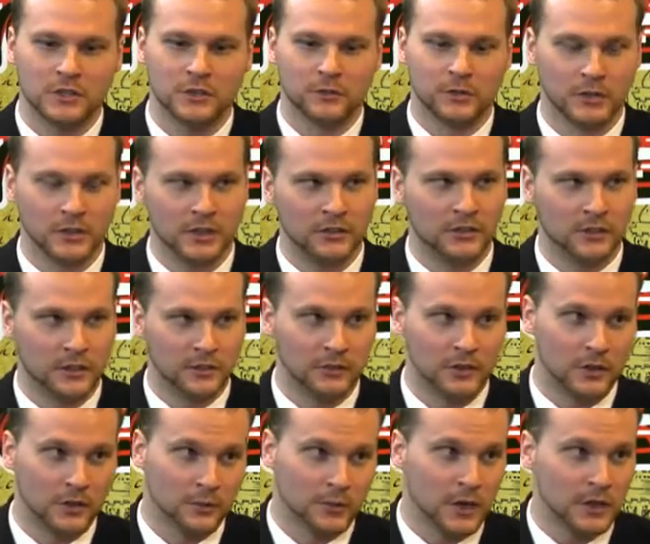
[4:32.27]
of releasing this to
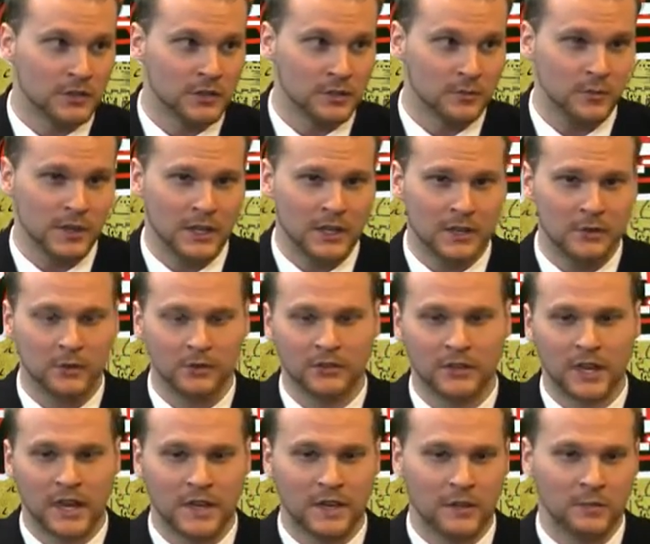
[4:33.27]
the Russian media was a
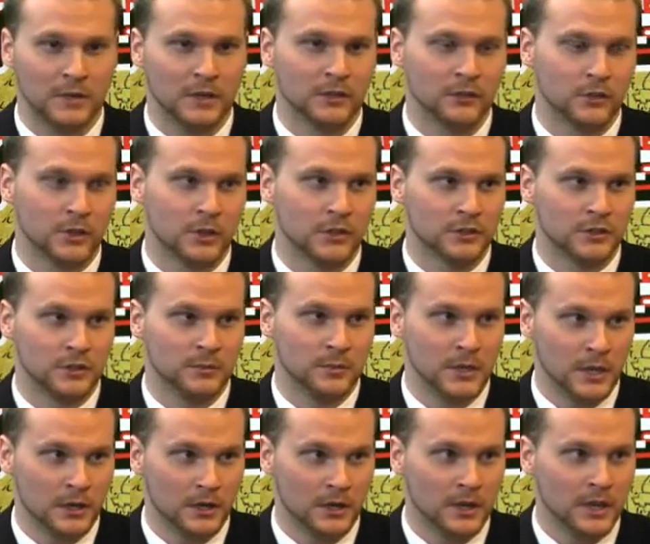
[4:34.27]
guy named Israel
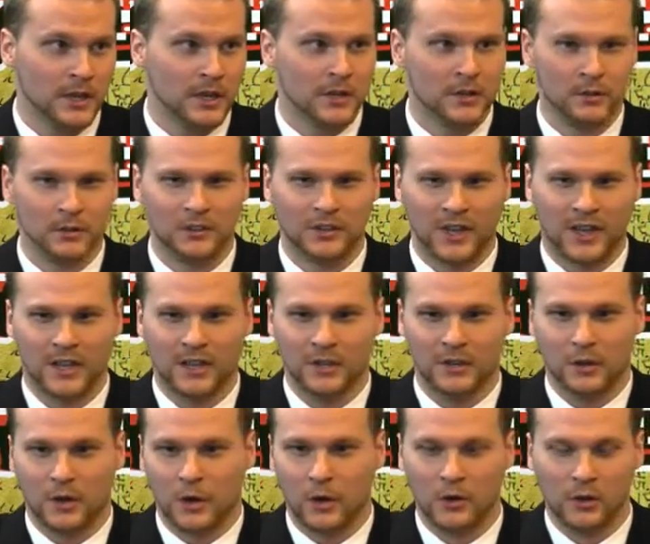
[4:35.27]
Shamir, who is a
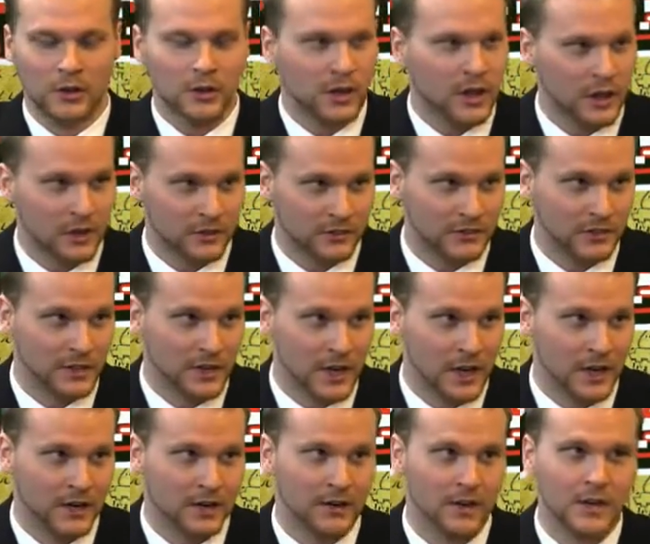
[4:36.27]
Holocaust
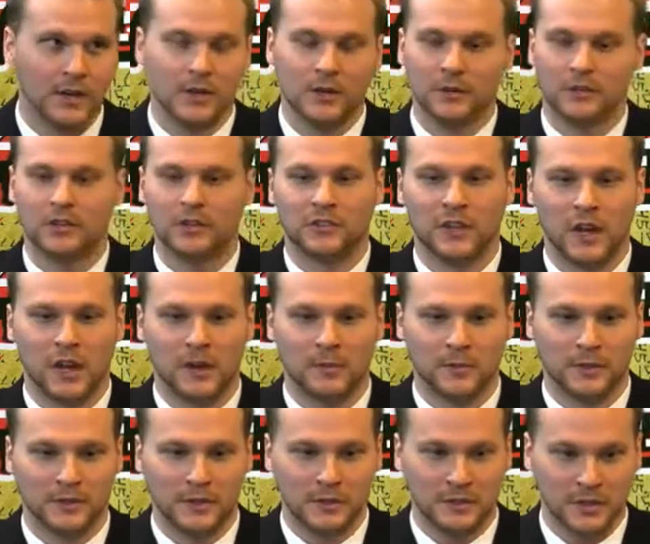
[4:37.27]
denier, who says that
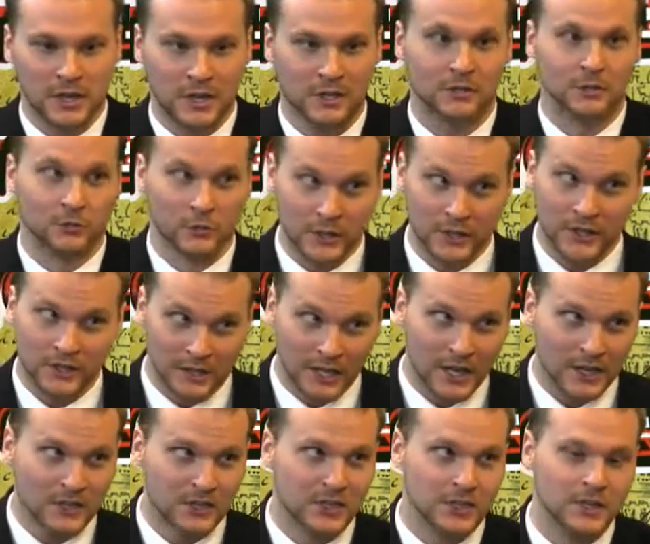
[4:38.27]
Ahmadinejad's
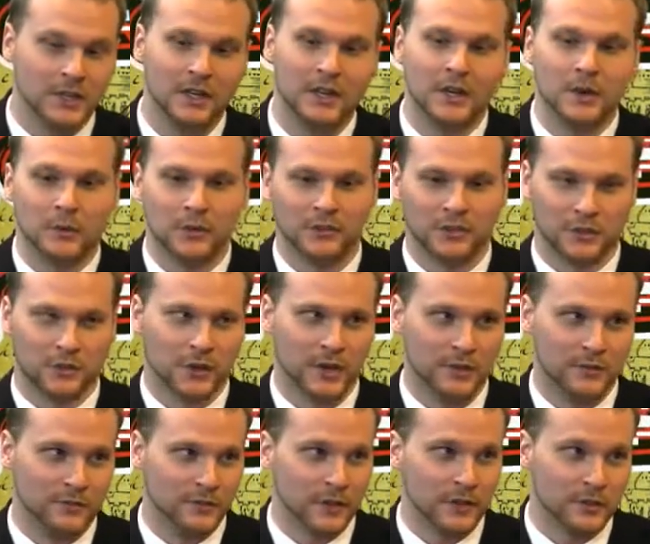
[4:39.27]
re-election was a
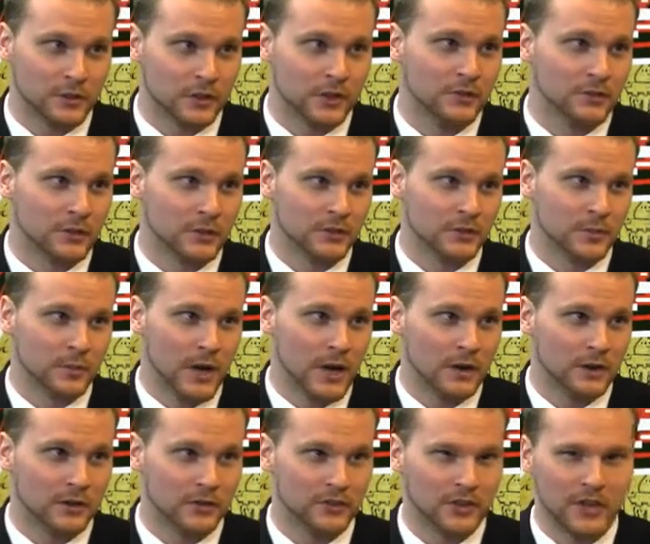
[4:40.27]
great victory for
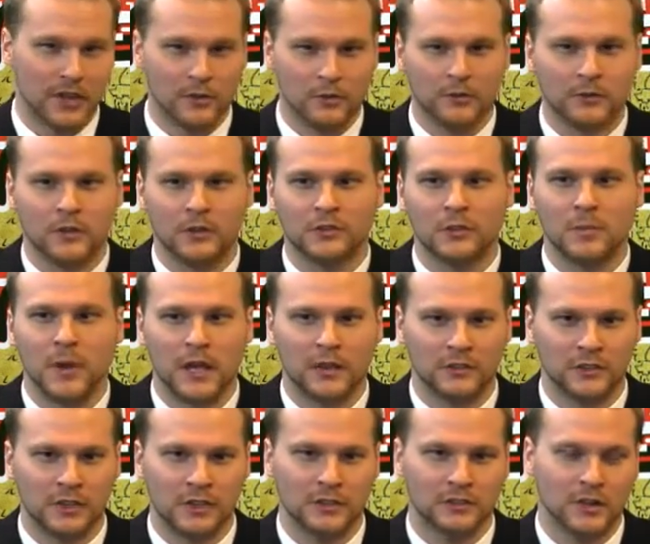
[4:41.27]
democracy, and refers to
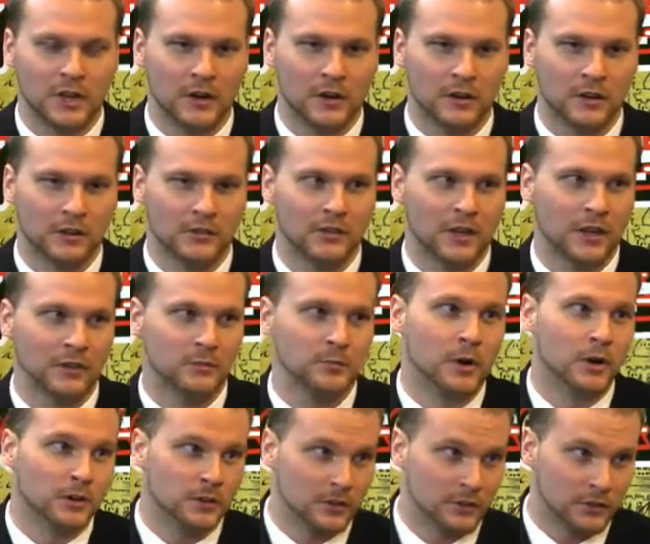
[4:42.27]
Palestinian terrorists as
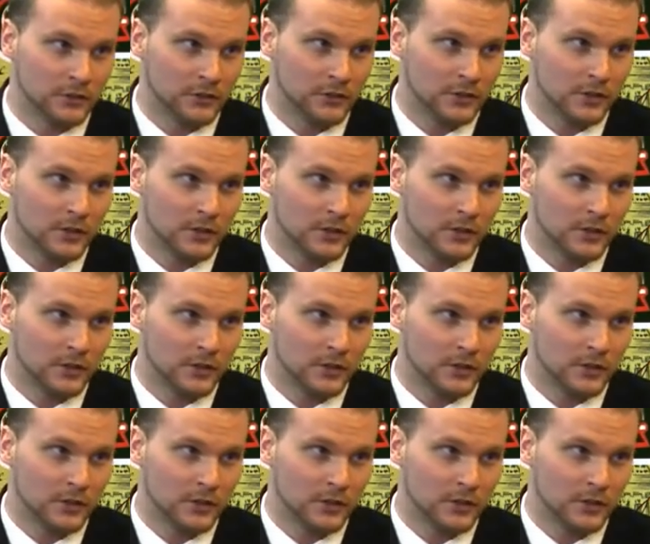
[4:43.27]
martyrs.